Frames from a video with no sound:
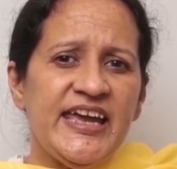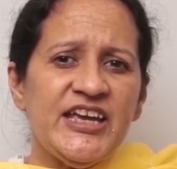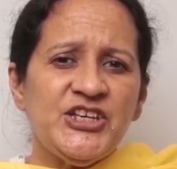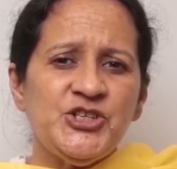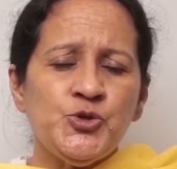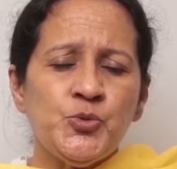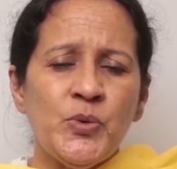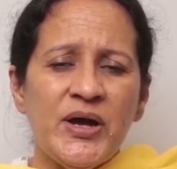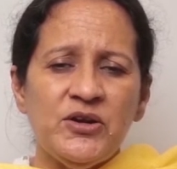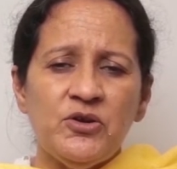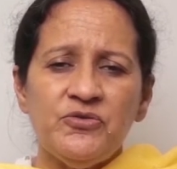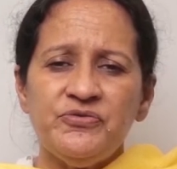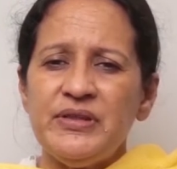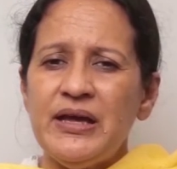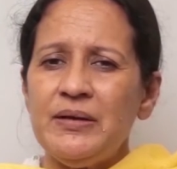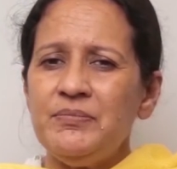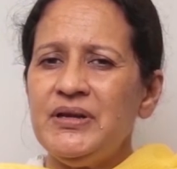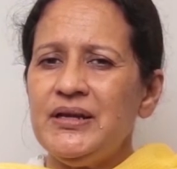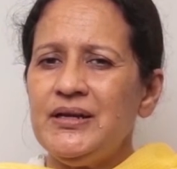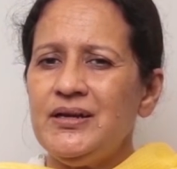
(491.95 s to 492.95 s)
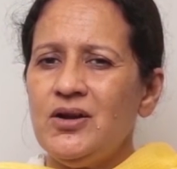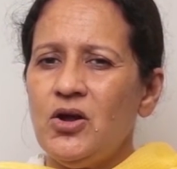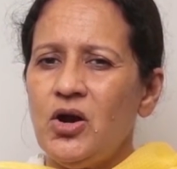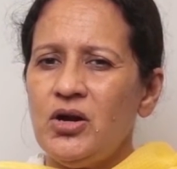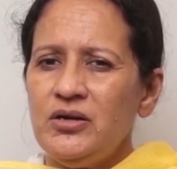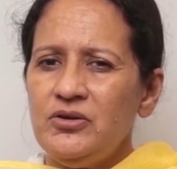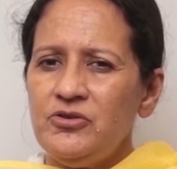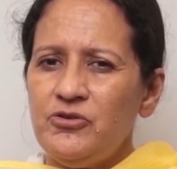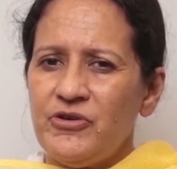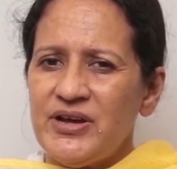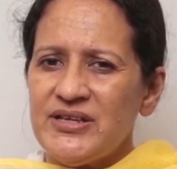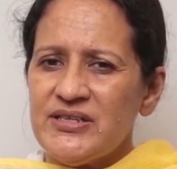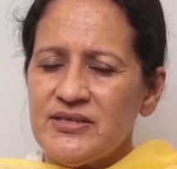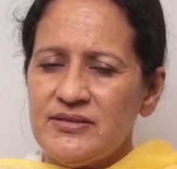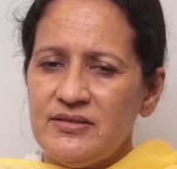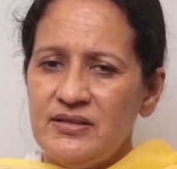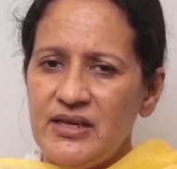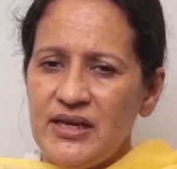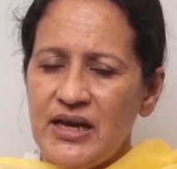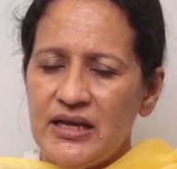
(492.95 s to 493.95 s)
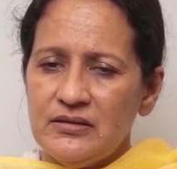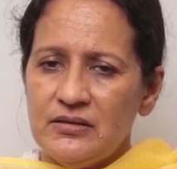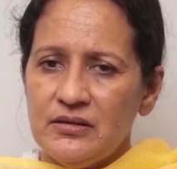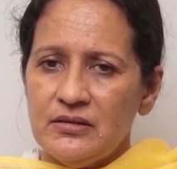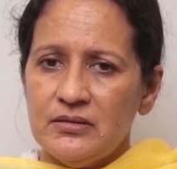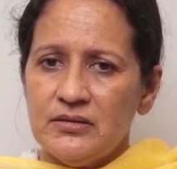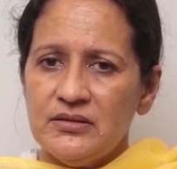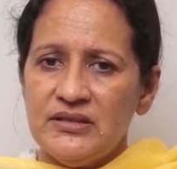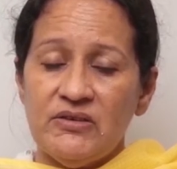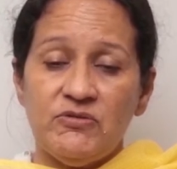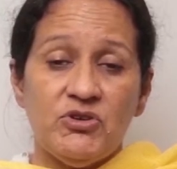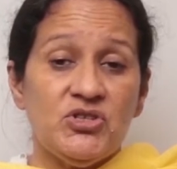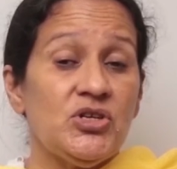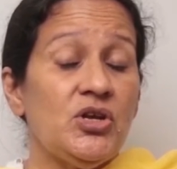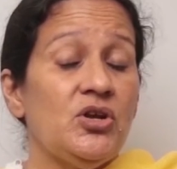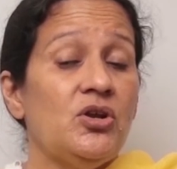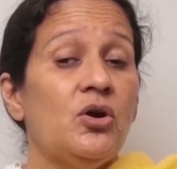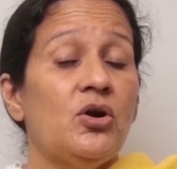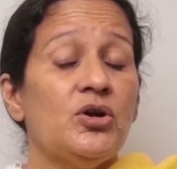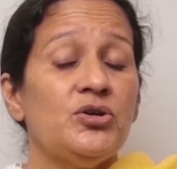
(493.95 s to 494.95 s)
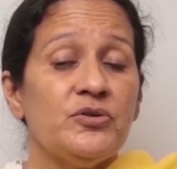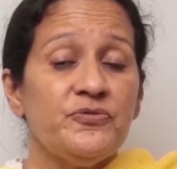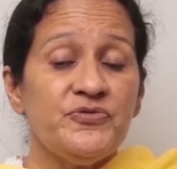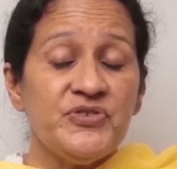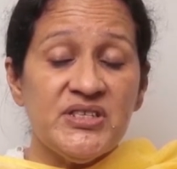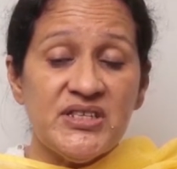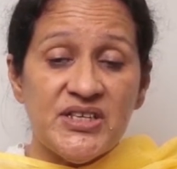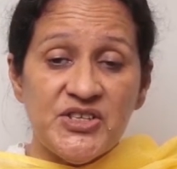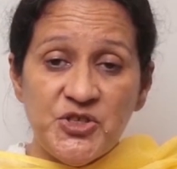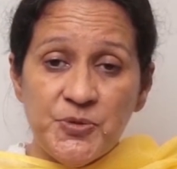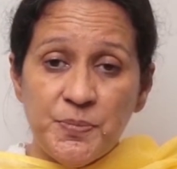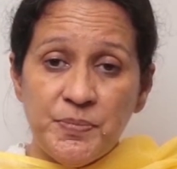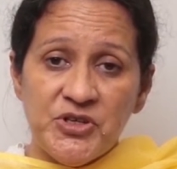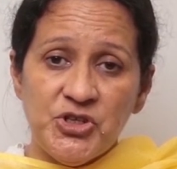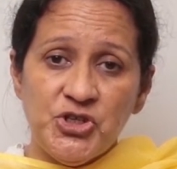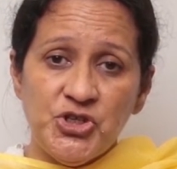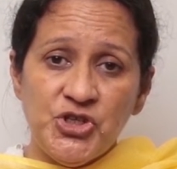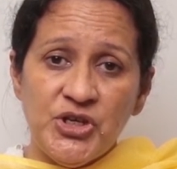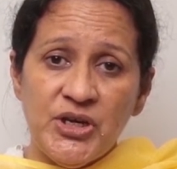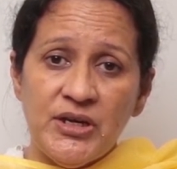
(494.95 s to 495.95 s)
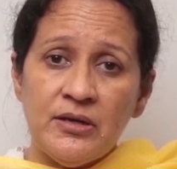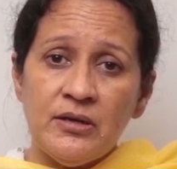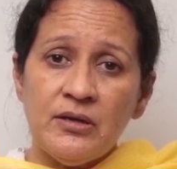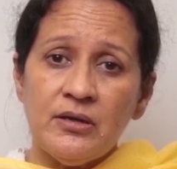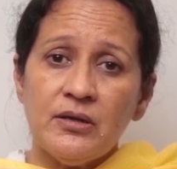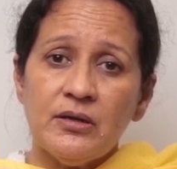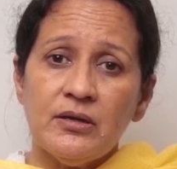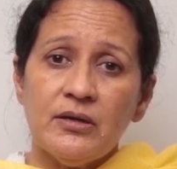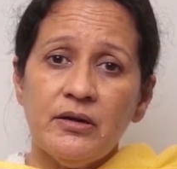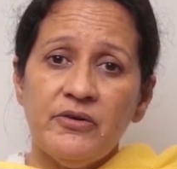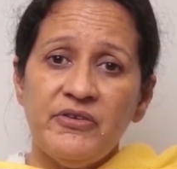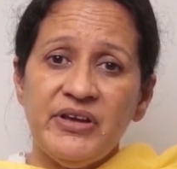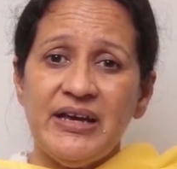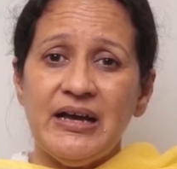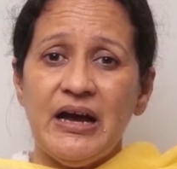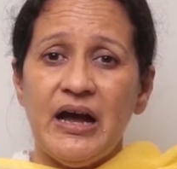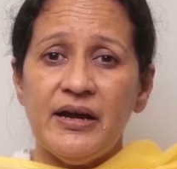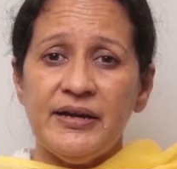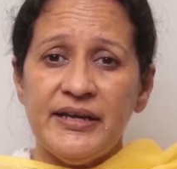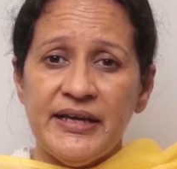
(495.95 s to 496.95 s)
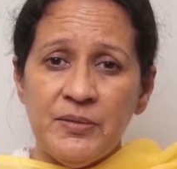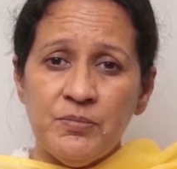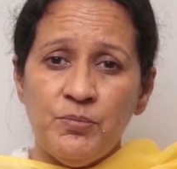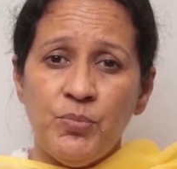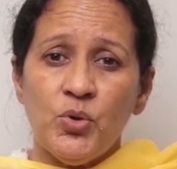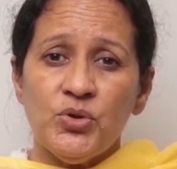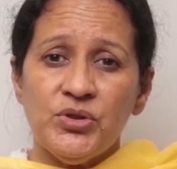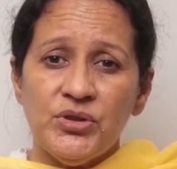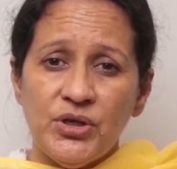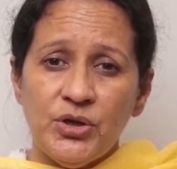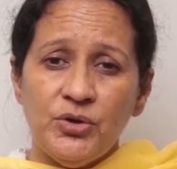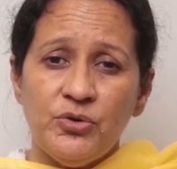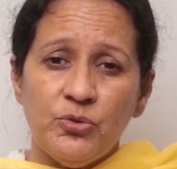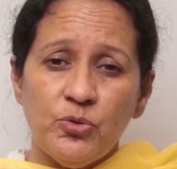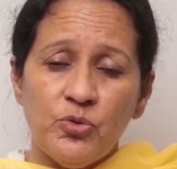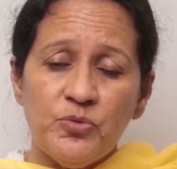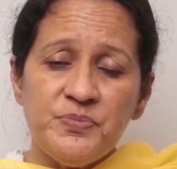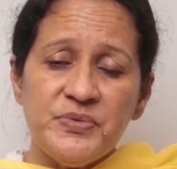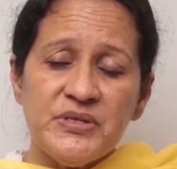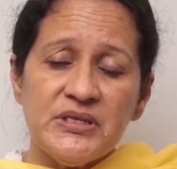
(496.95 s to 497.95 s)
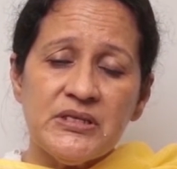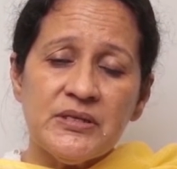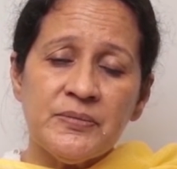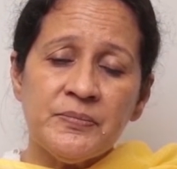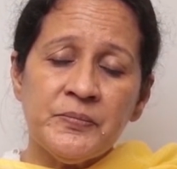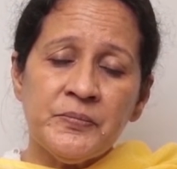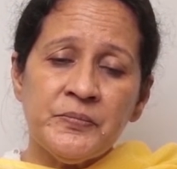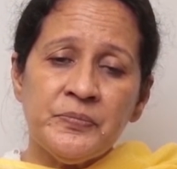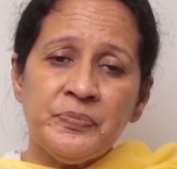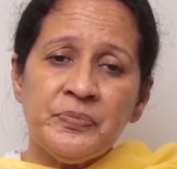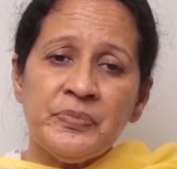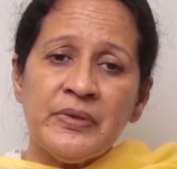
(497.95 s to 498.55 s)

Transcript: Each one of them did not trust the other. There was a lot of suspicion regarding both the groups.